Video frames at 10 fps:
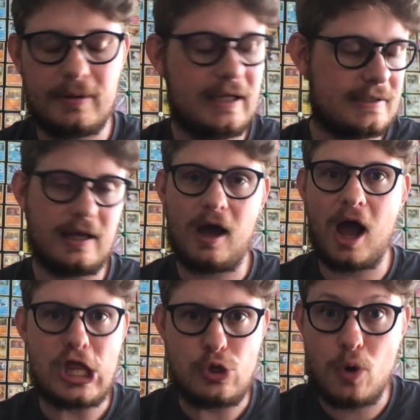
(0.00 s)
and let's say
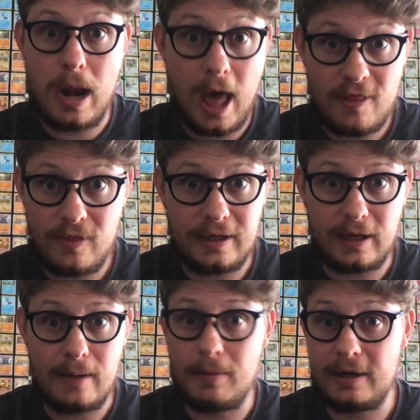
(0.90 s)
I knew nothing
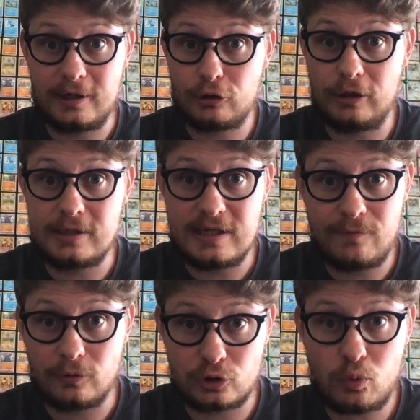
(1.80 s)
about a credit
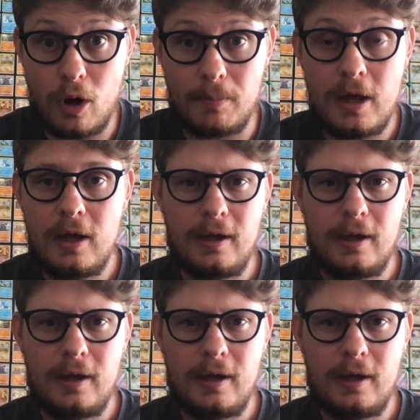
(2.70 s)
default swap,